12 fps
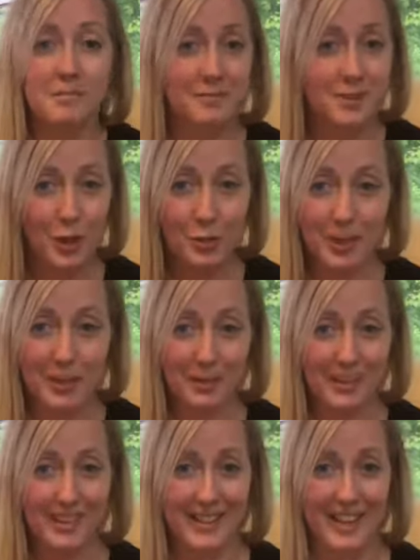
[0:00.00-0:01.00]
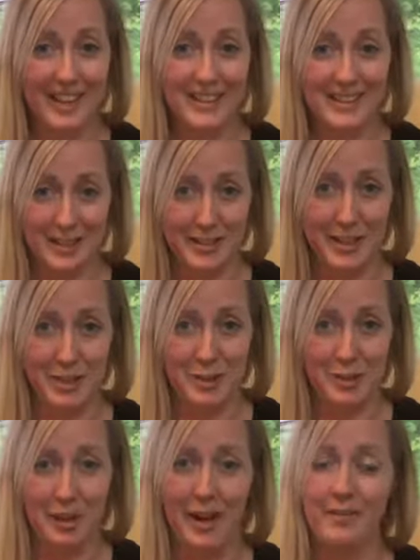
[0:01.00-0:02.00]
Nobody really likes to sit in
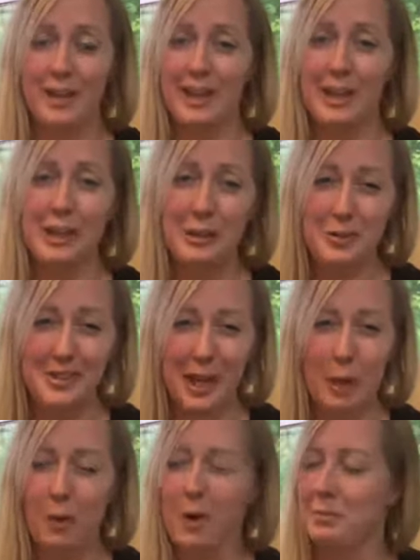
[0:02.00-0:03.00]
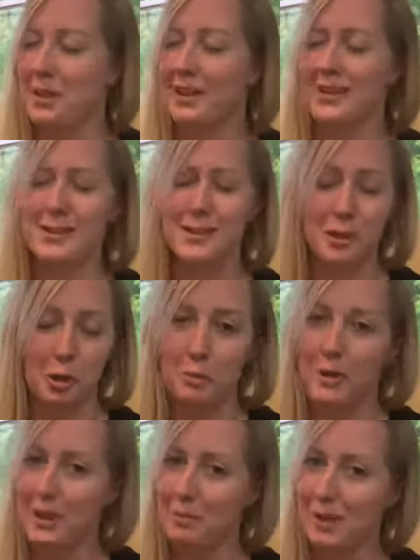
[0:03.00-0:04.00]
traffic. I use that one because so
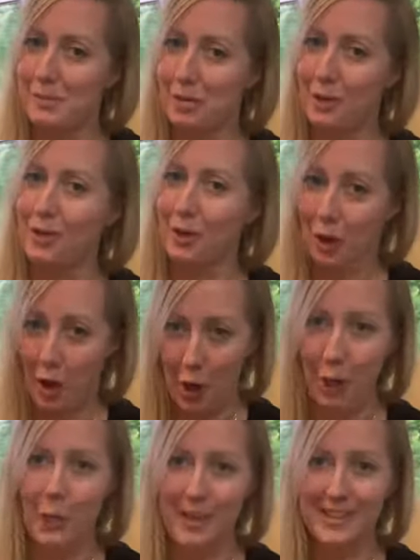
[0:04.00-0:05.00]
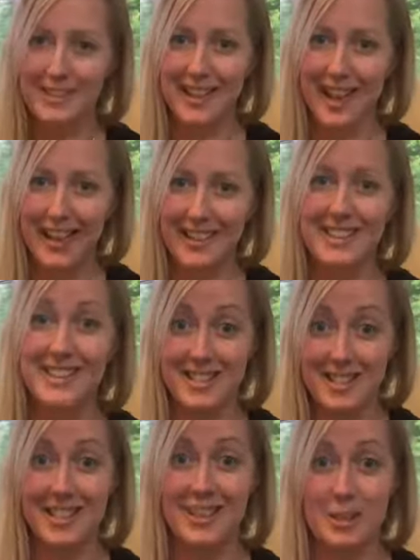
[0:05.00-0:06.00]
many people know what it's like to
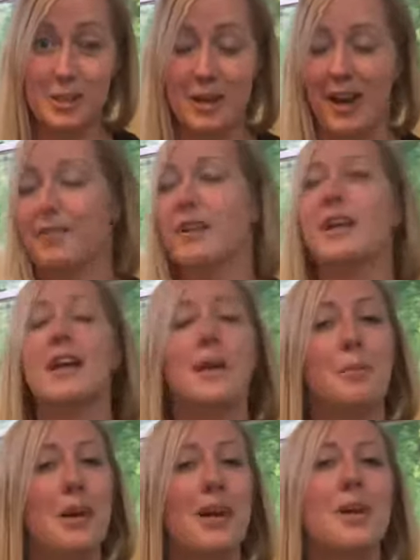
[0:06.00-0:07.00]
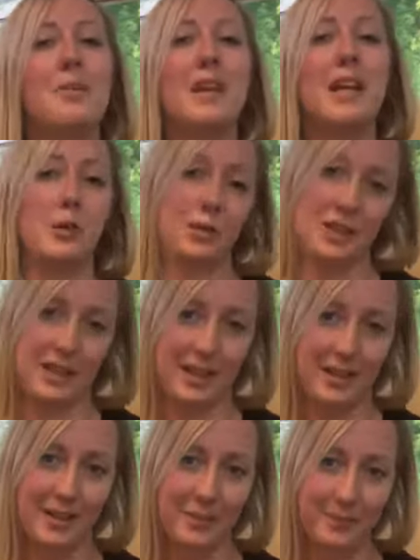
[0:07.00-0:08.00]
sit in traffic and become
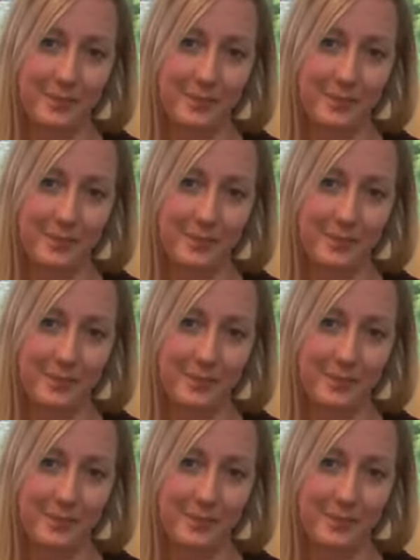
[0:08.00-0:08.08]
irritated.